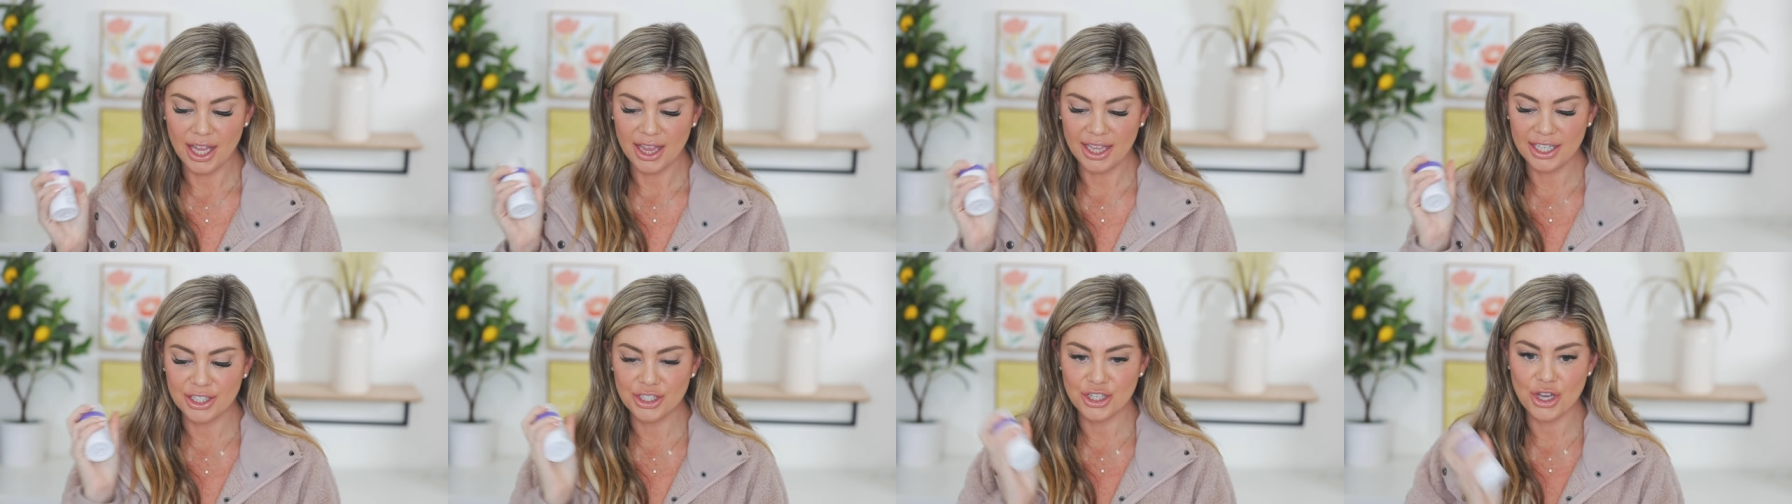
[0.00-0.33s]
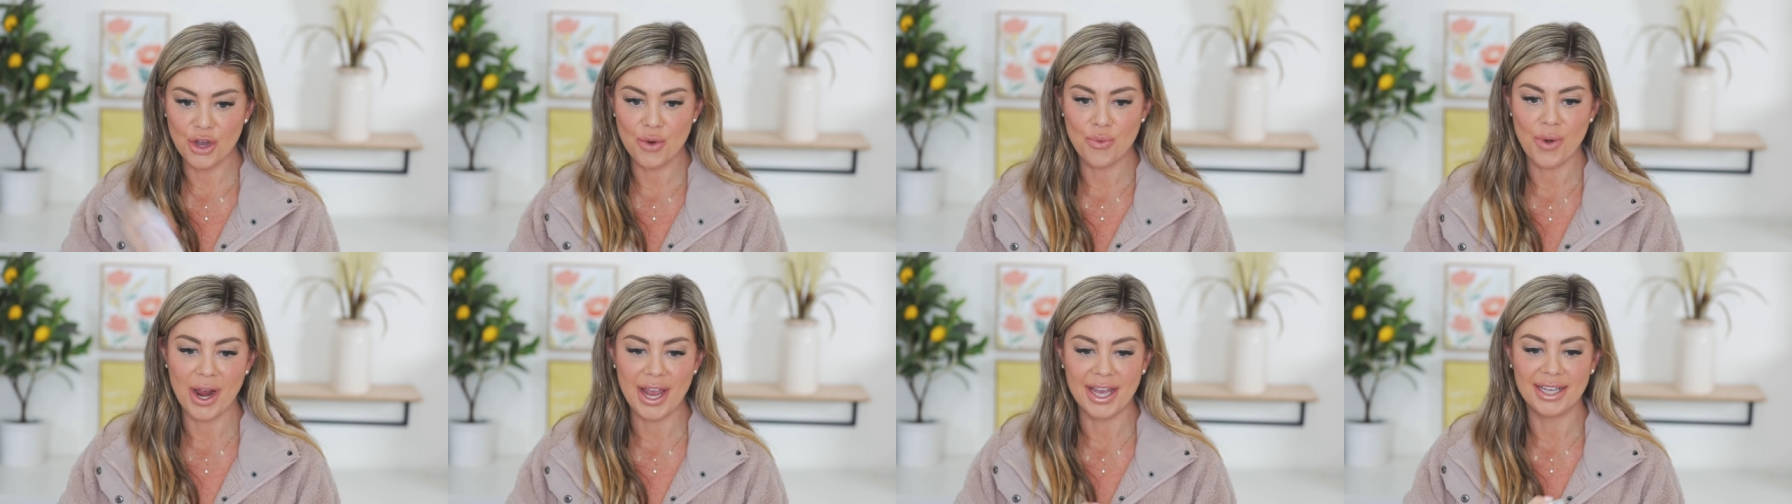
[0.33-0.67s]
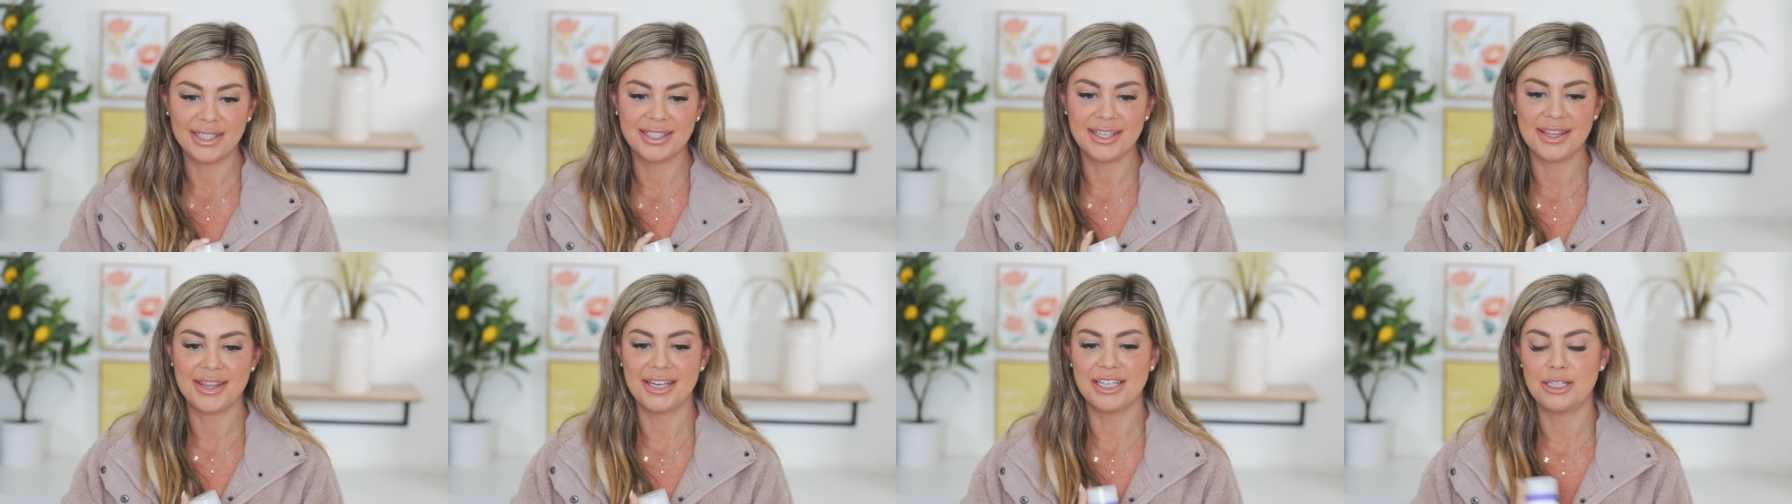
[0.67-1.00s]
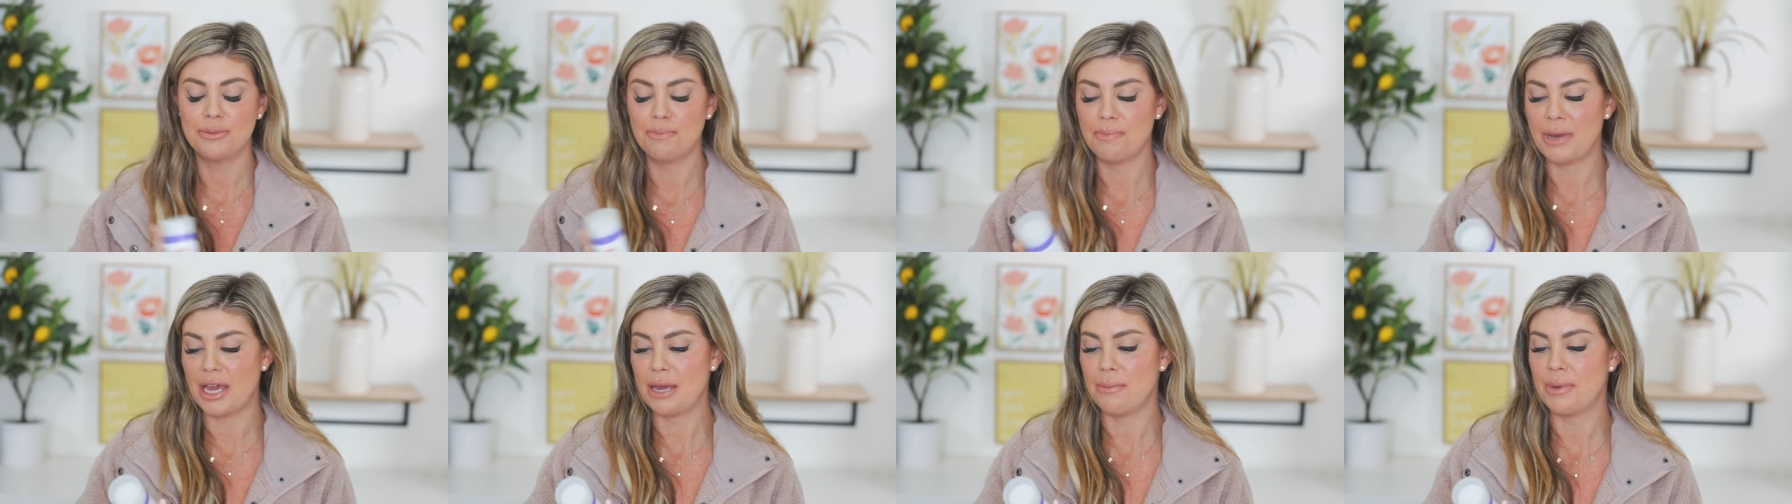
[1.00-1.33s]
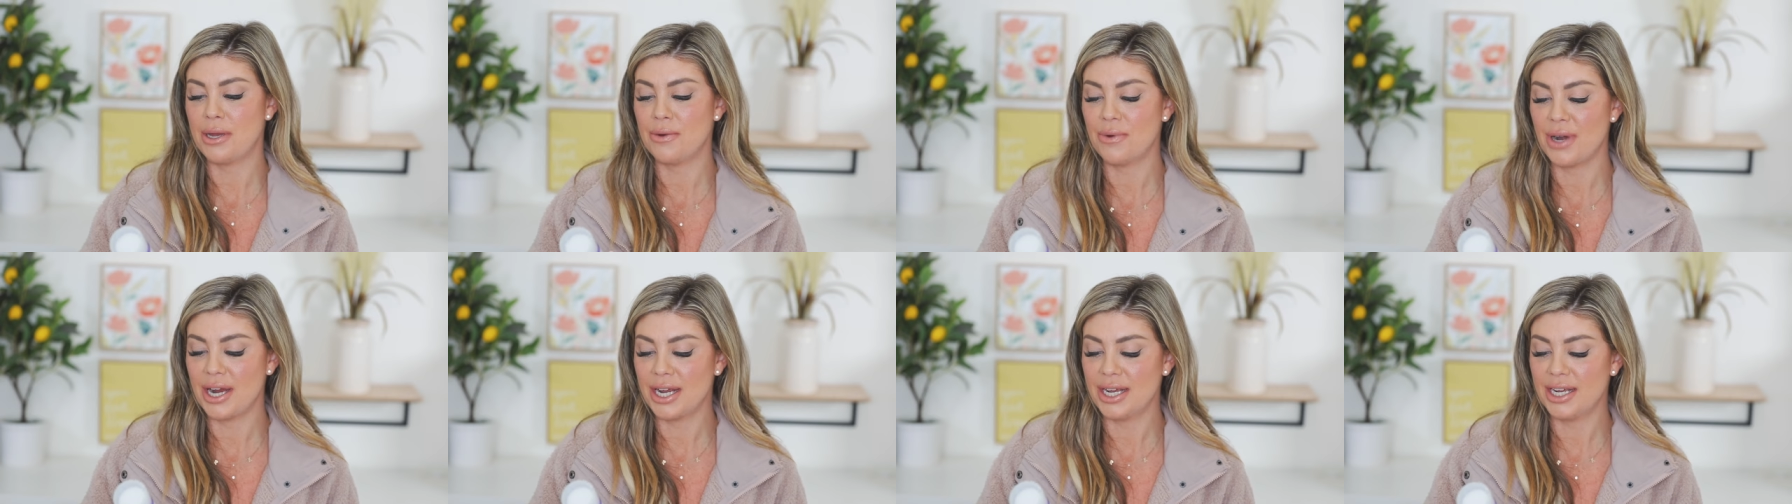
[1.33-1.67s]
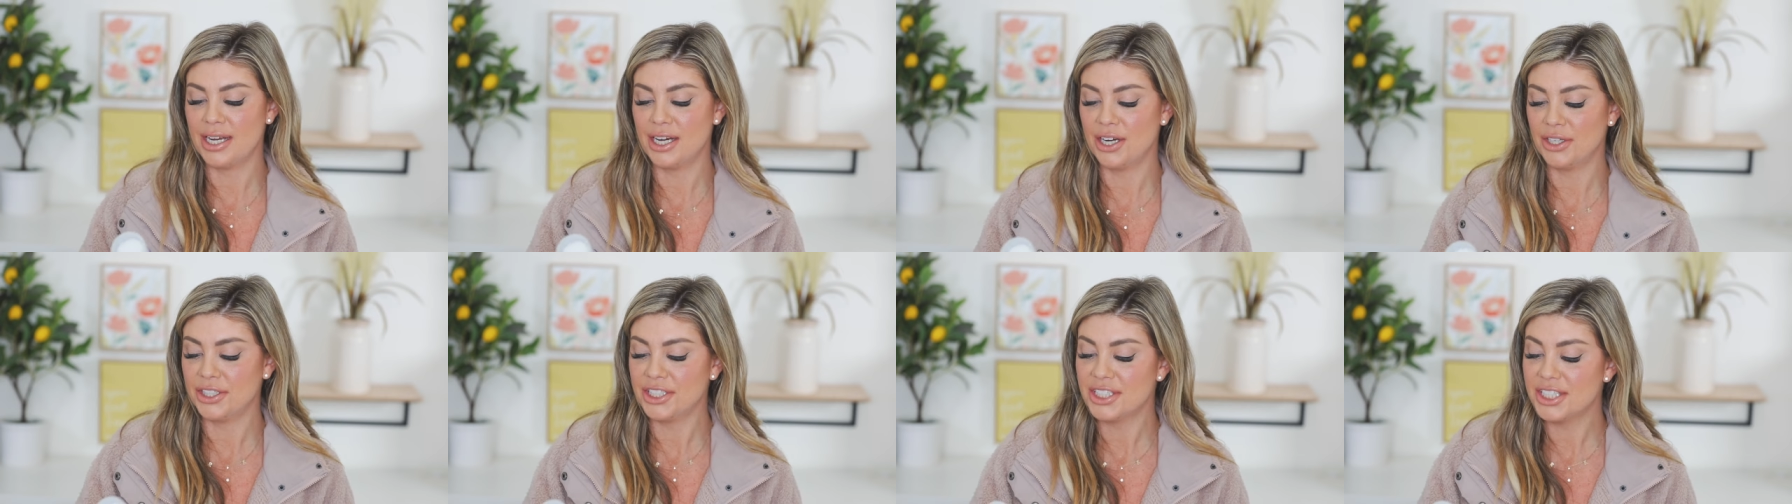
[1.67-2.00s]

Let's go right into this baby right here.